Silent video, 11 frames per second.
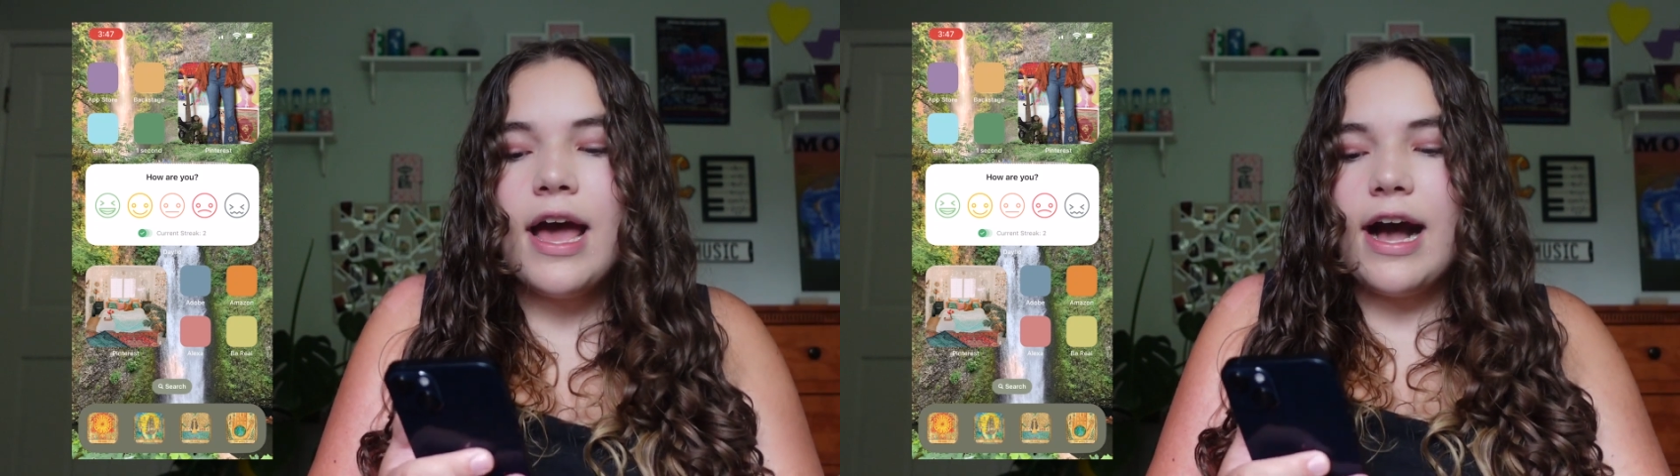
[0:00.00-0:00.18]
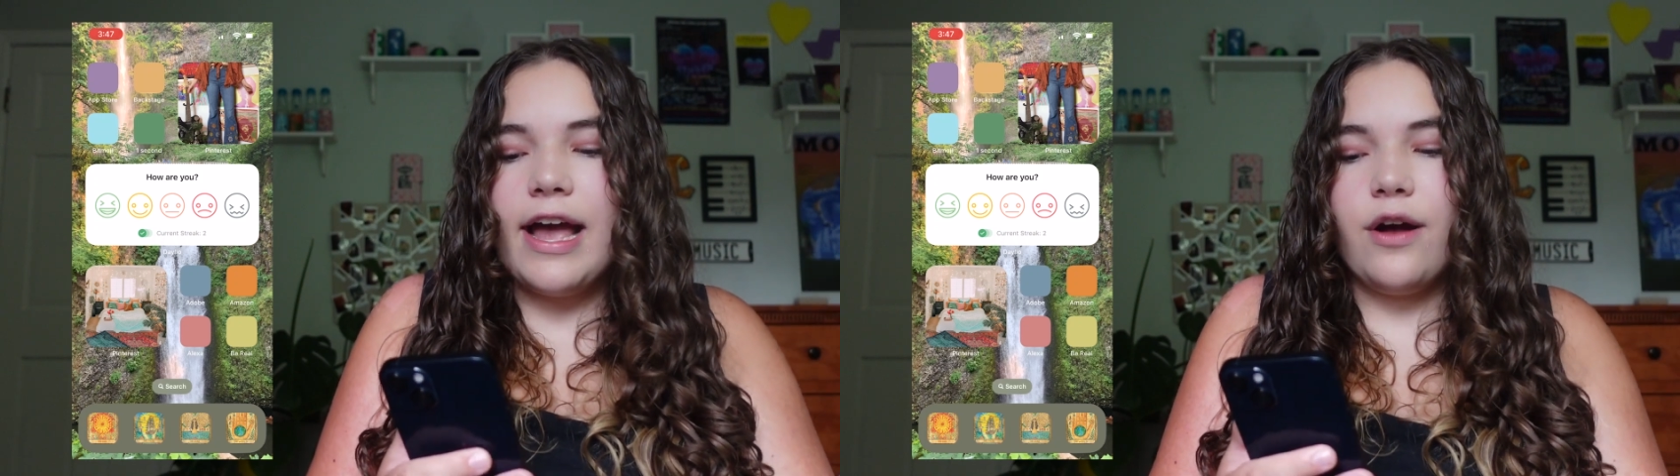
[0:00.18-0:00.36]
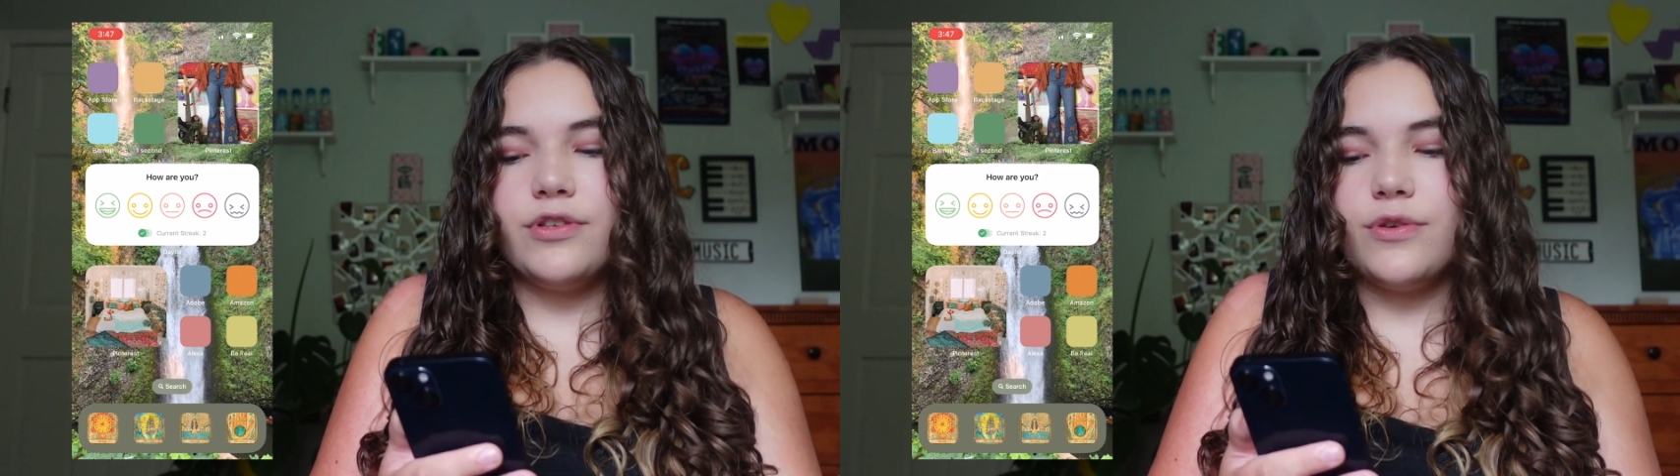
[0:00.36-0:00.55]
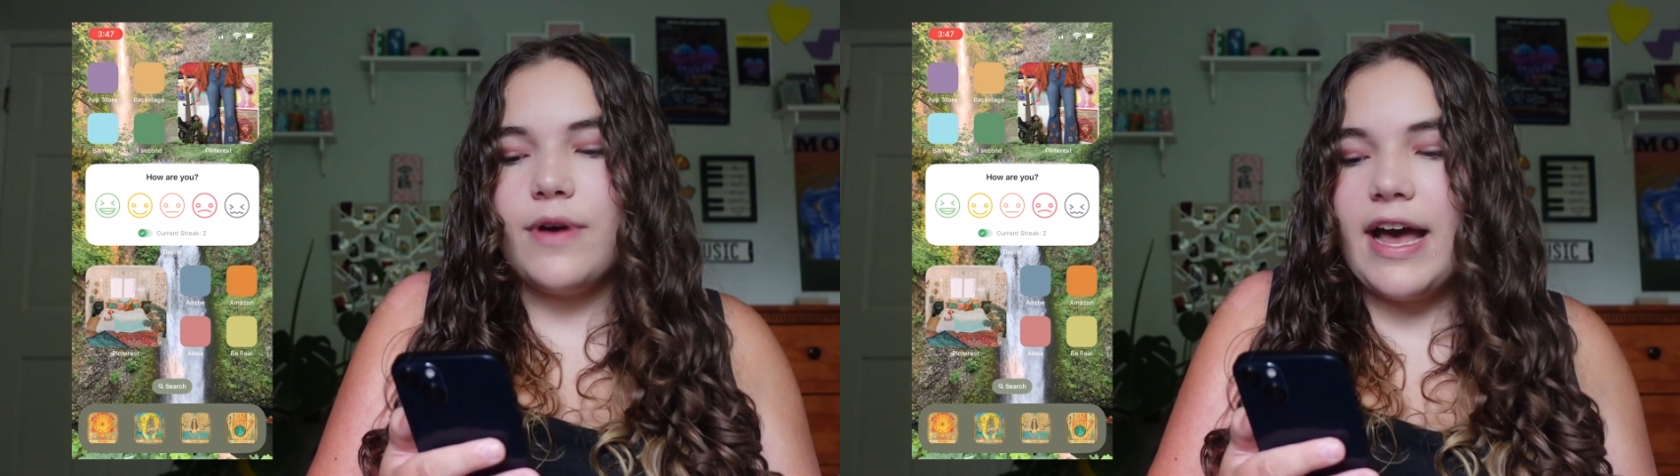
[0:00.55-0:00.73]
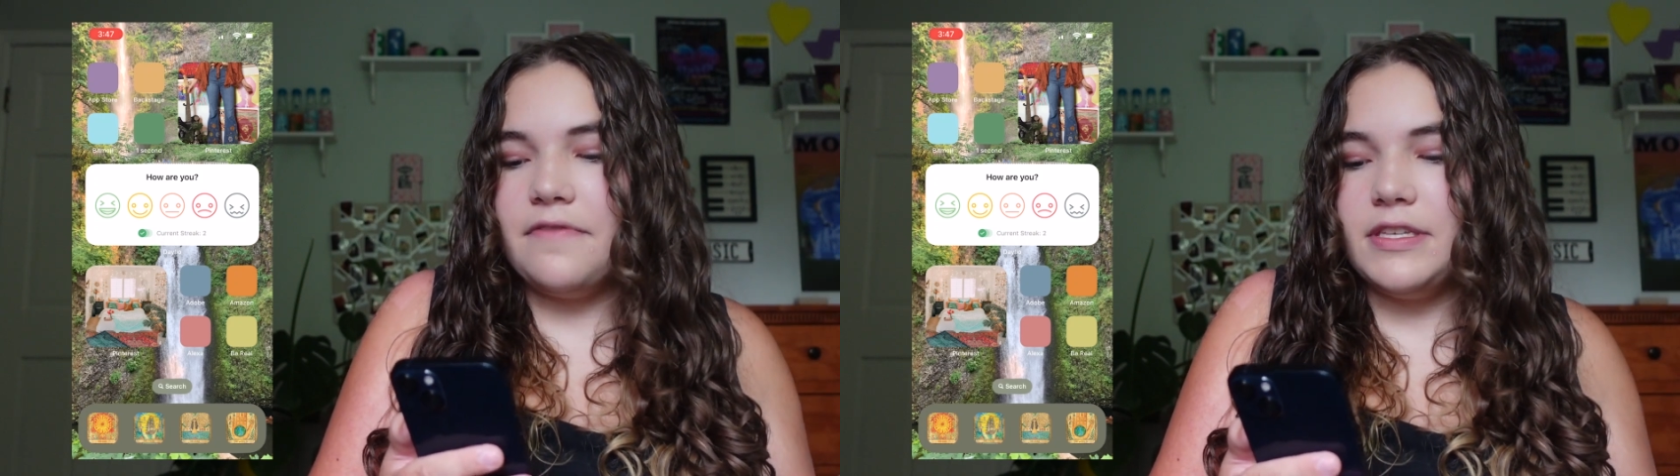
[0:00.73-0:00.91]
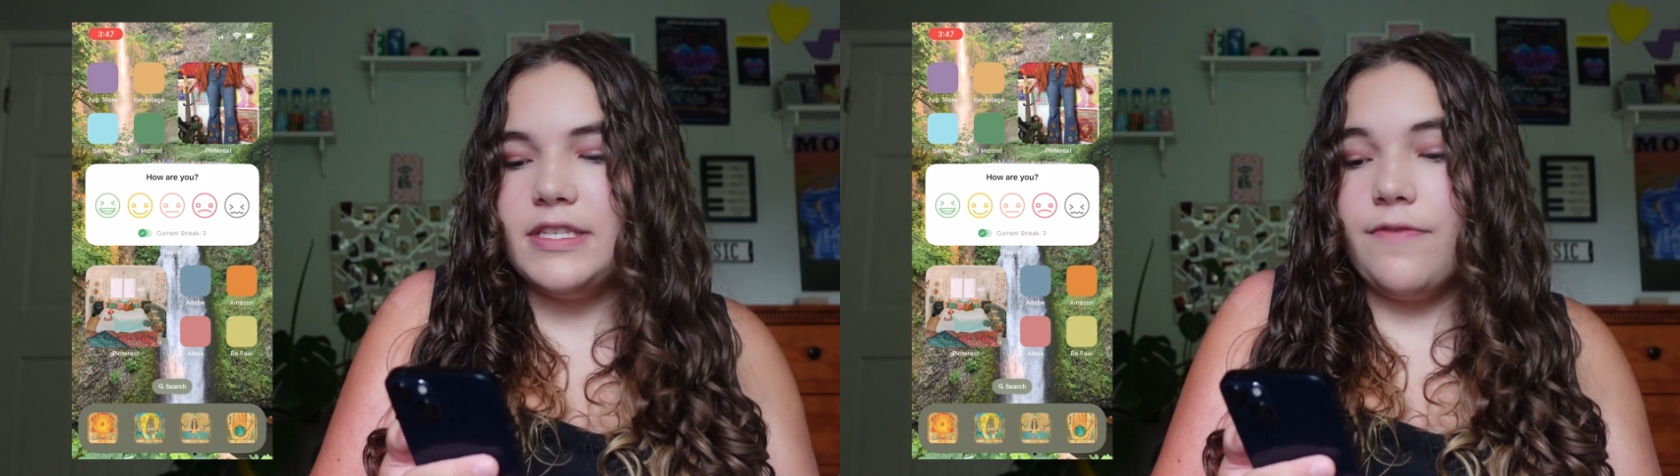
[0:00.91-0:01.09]
I also
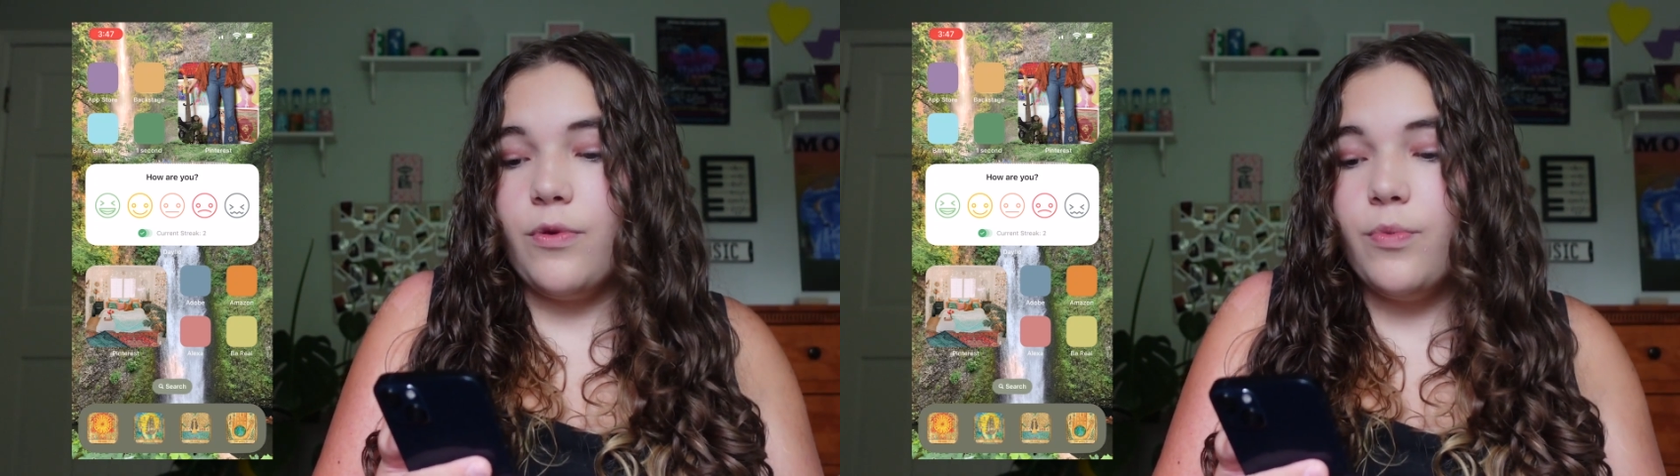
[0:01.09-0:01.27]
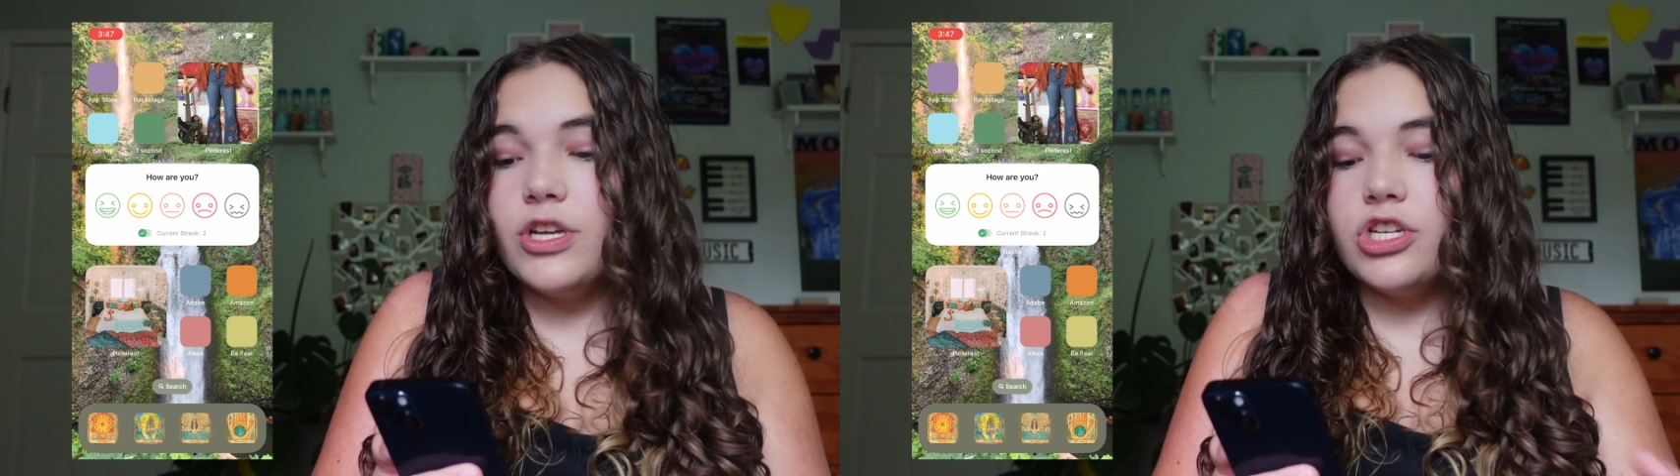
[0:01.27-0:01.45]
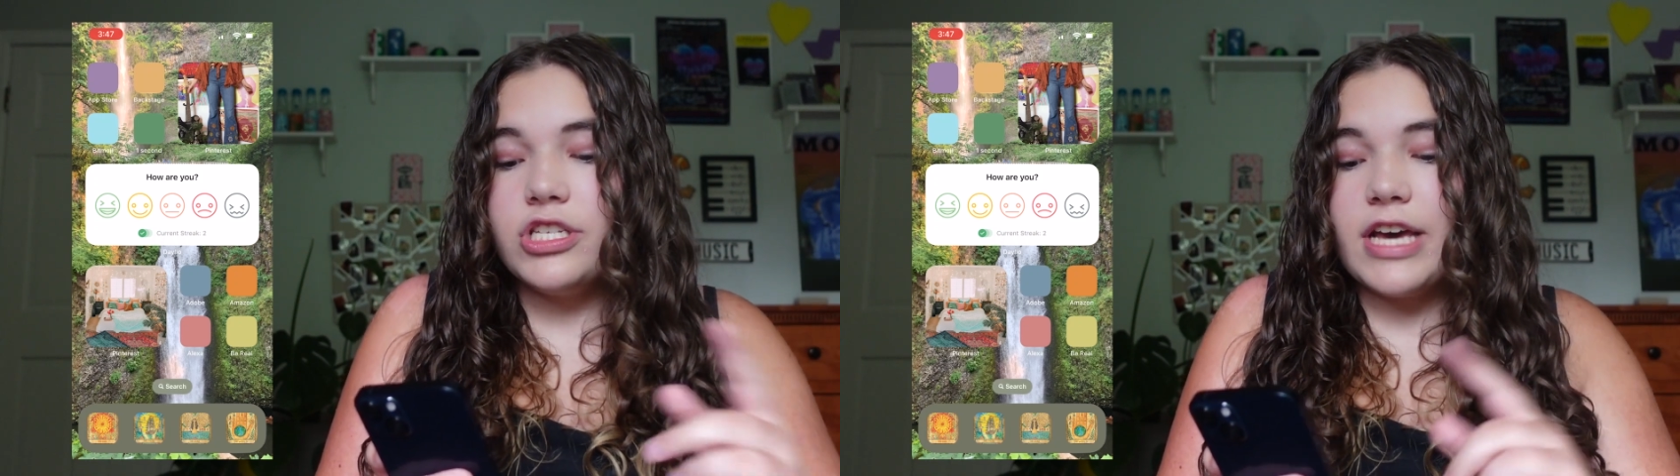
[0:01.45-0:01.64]
have these different widgets.